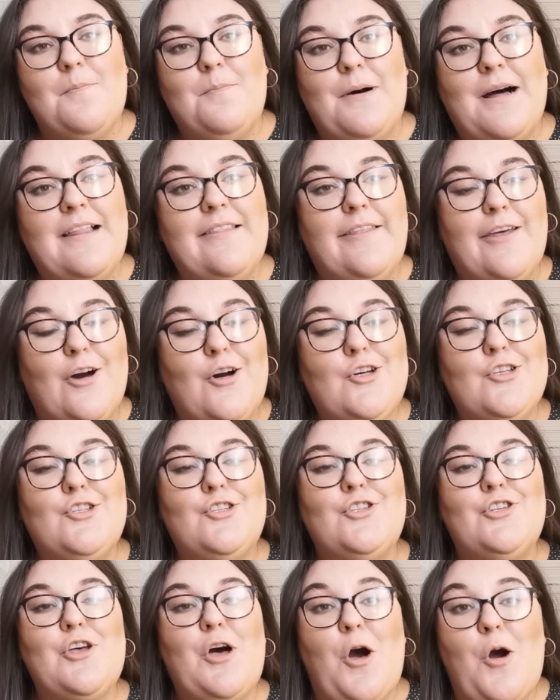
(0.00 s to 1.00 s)
But there are
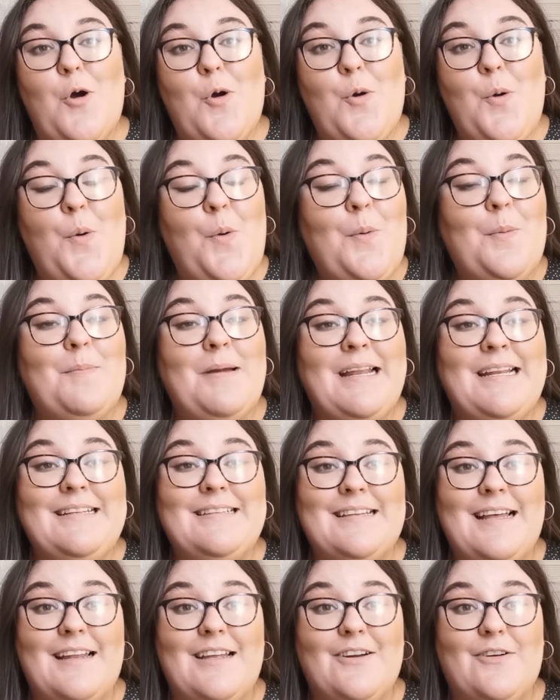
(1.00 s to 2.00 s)
so
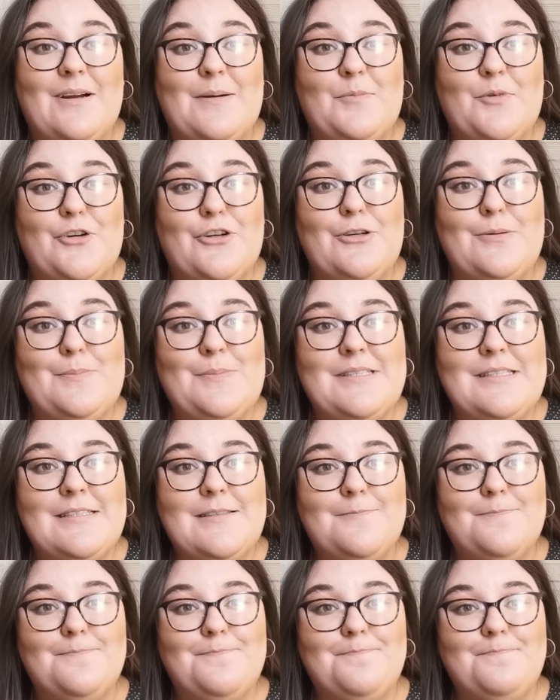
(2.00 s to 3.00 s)
many Telegram
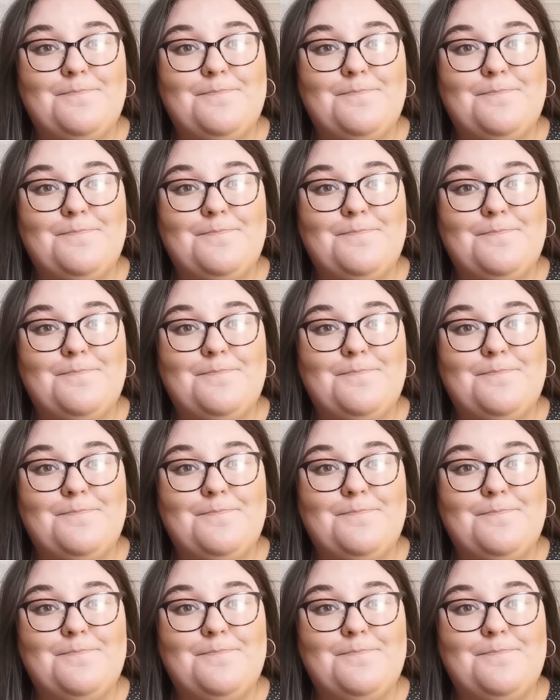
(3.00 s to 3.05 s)
groups.